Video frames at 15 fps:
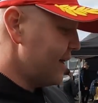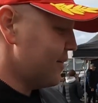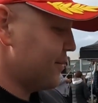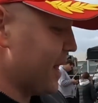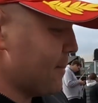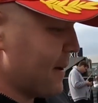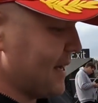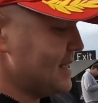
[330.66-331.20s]

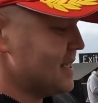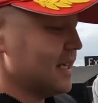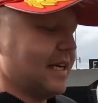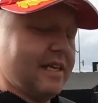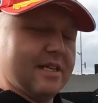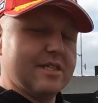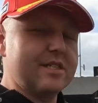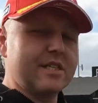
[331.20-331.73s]
They're
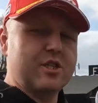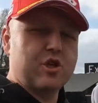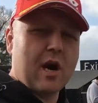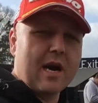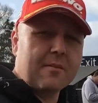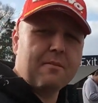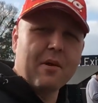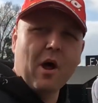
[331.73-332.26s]
basically just a
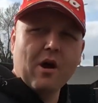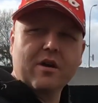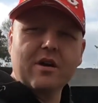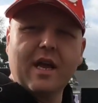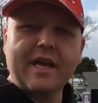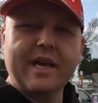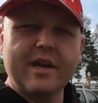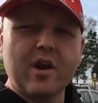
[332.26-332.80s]
truck block,
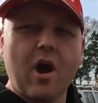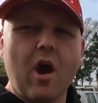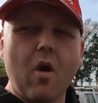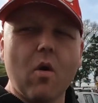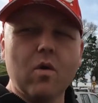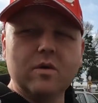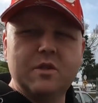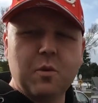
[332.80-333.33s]
like an
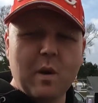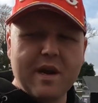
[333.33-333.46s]
old 2500.